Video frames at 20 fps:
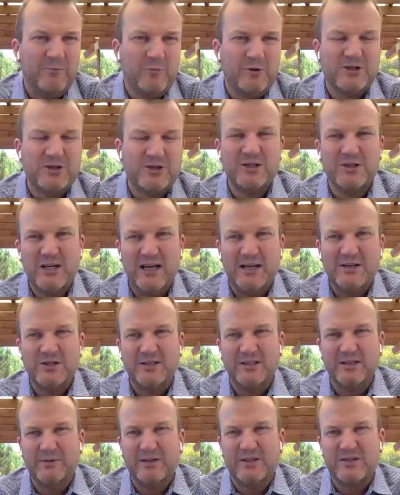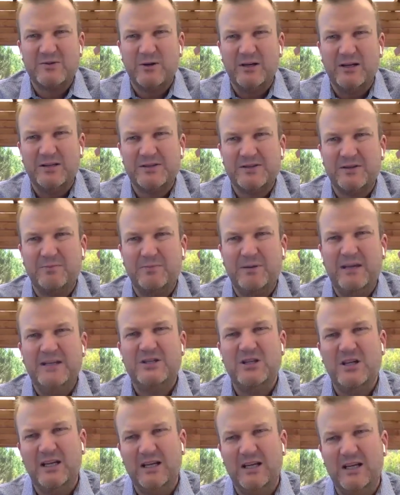which can change a little bit as well. So
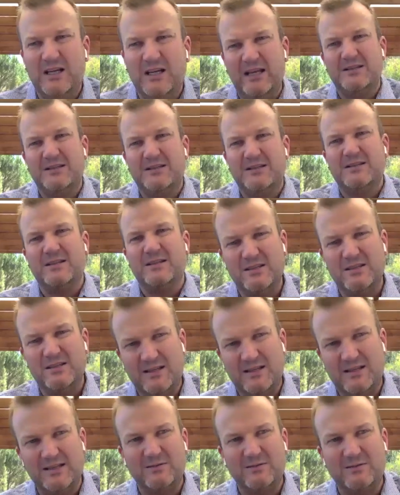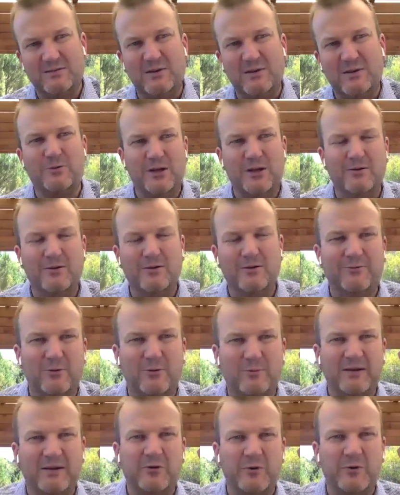PG&E tends to be pretty
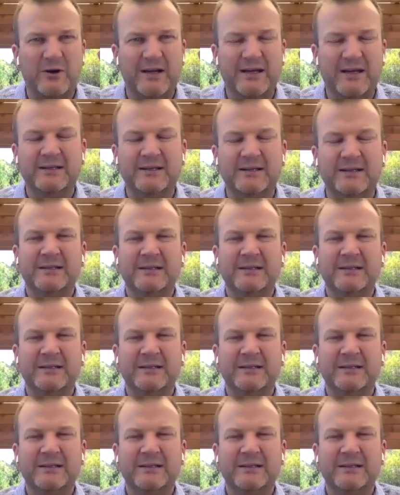uniform everywhere.